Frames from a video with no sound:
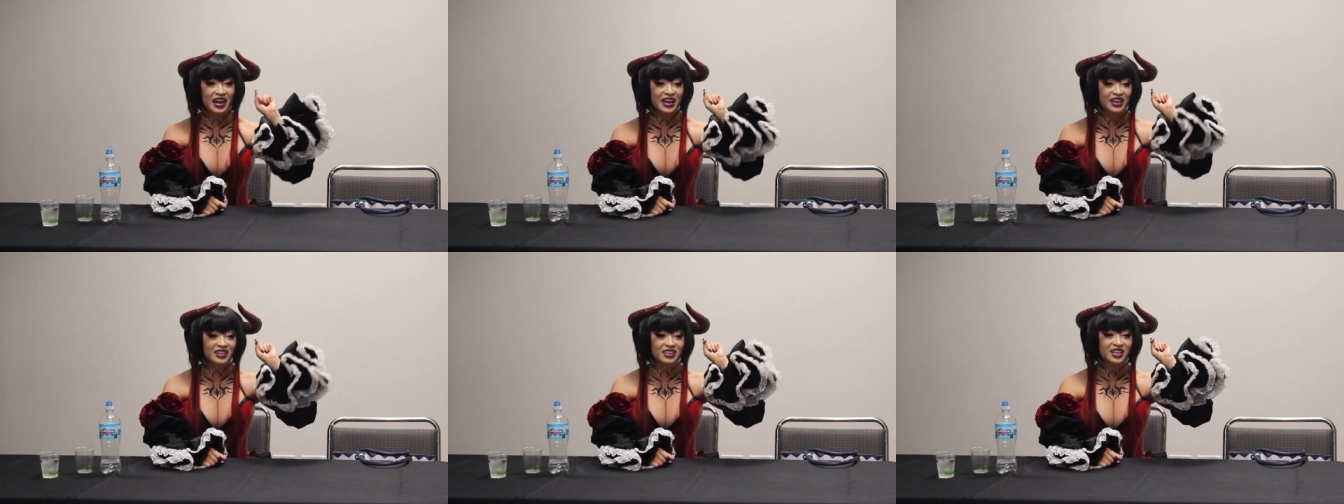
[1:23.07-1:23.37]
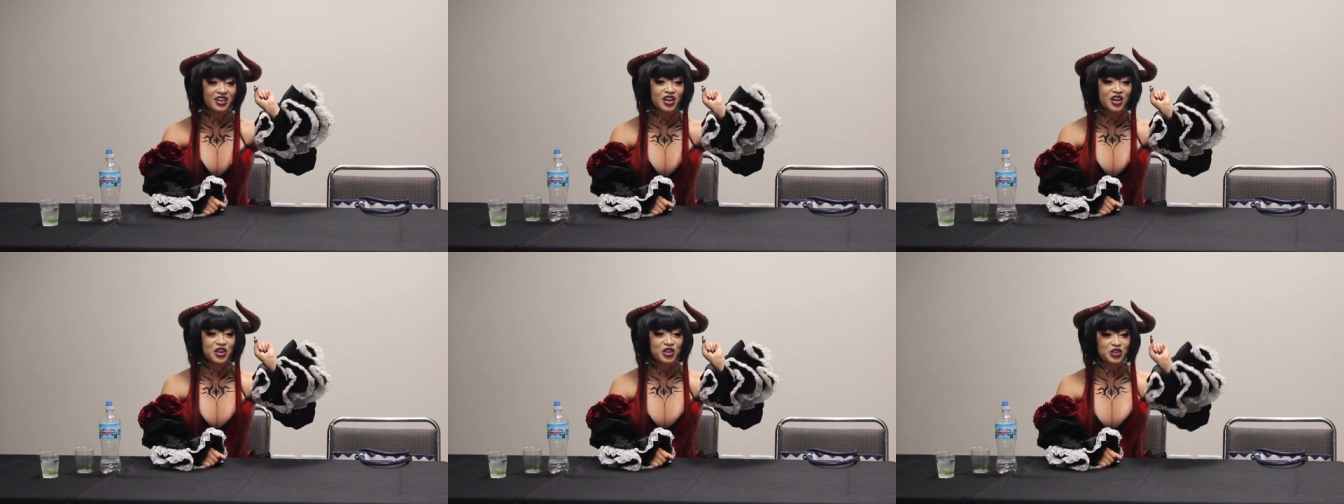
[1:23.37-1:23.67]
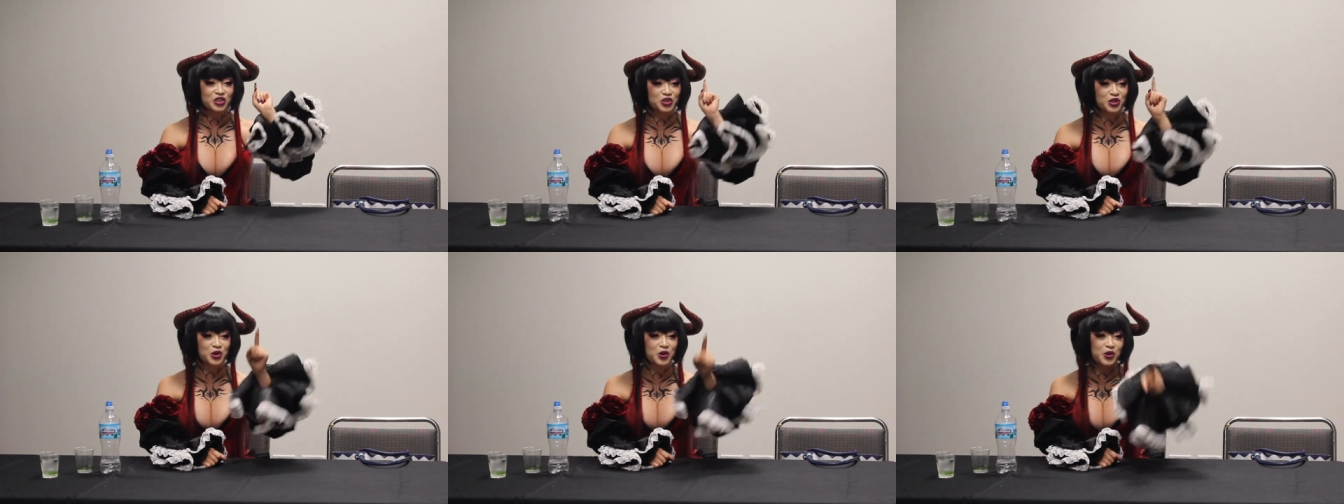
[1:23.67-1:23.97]
like,
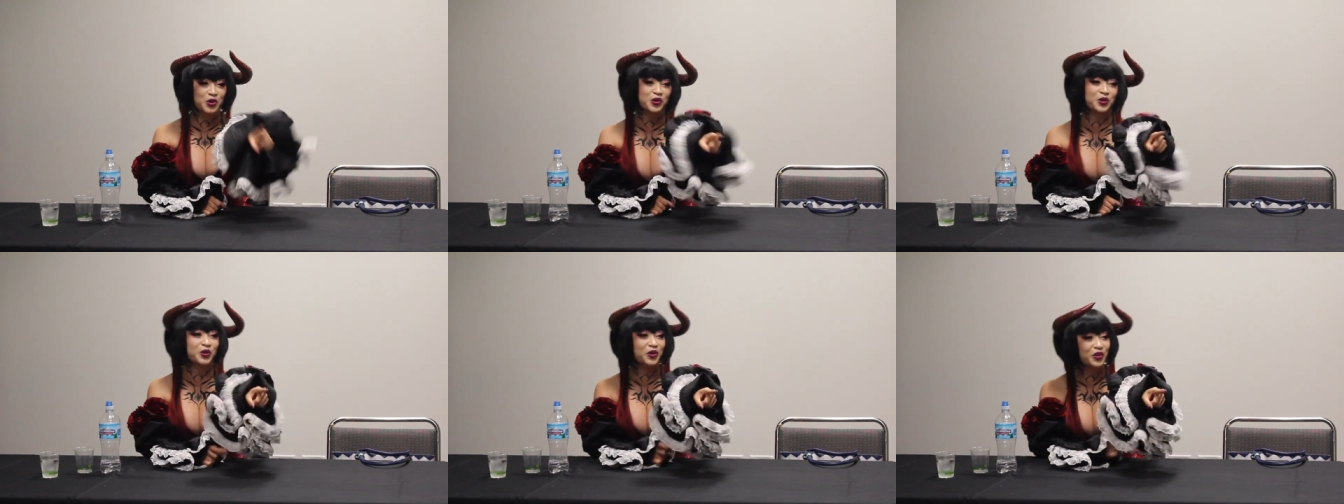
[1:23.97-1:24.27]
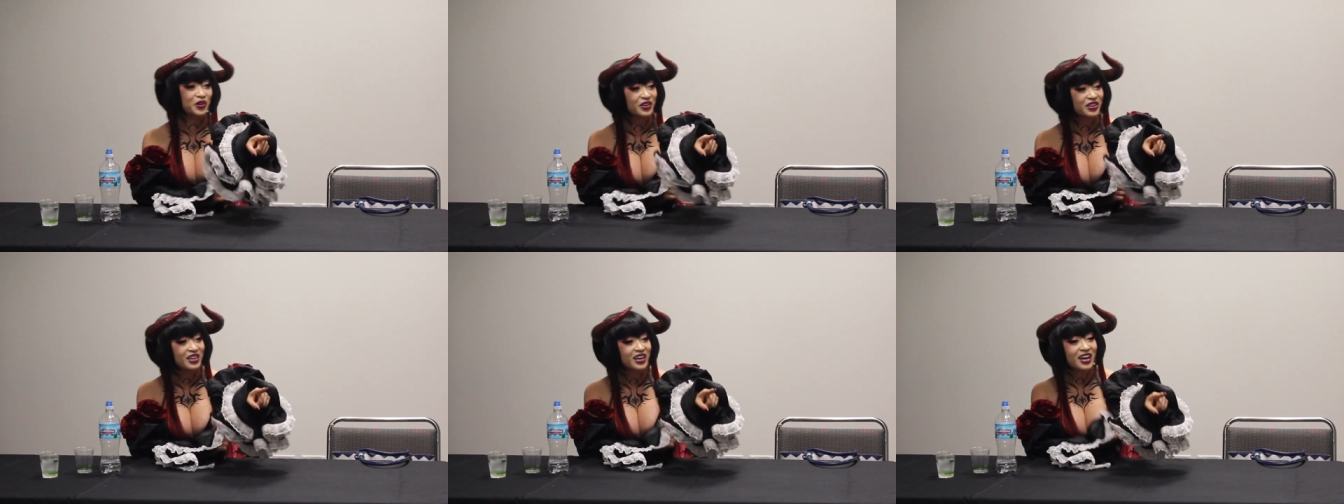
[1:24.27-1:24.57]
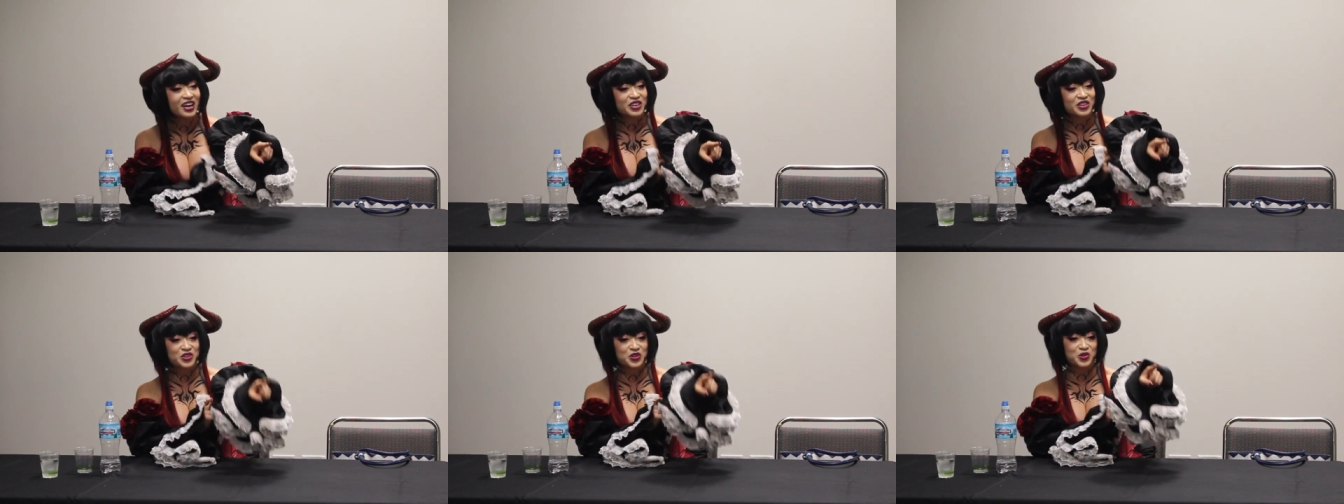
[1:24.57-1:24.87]
you,
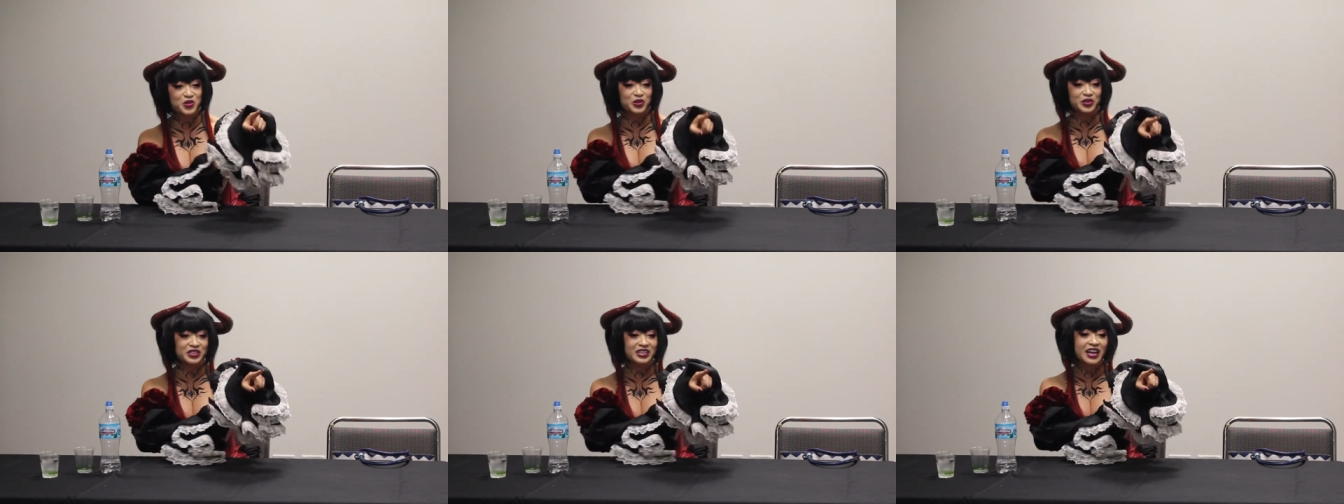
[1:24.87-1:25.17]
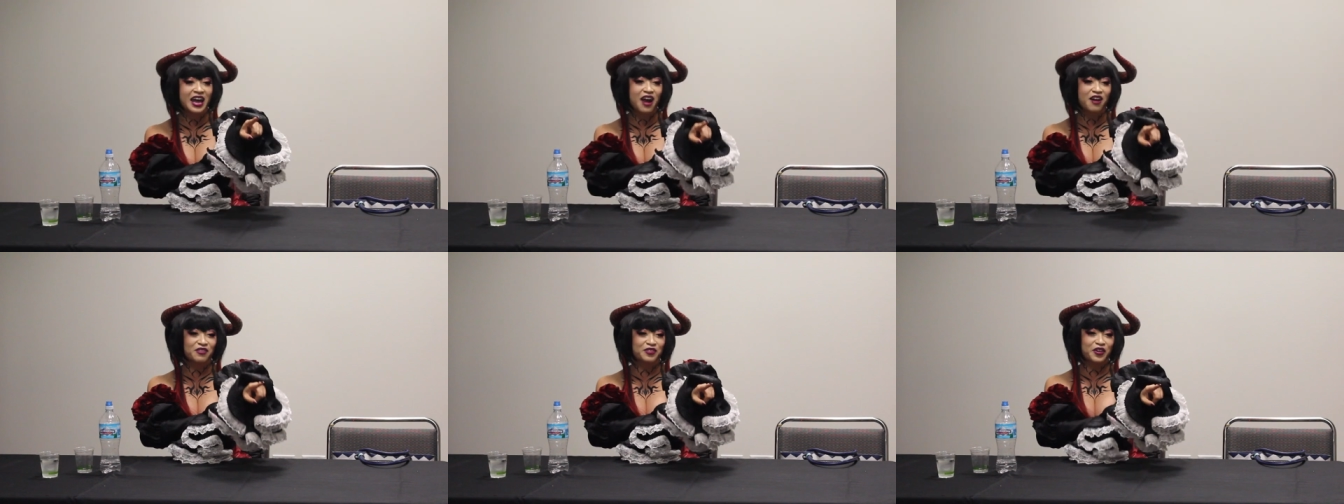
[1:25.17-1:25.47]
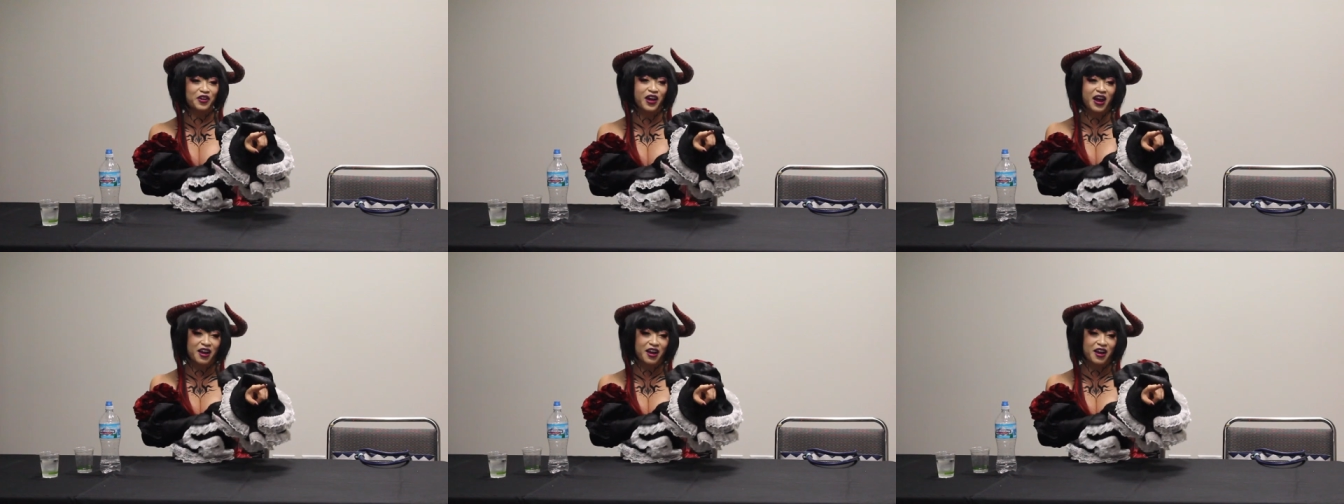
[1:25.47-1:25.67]
you never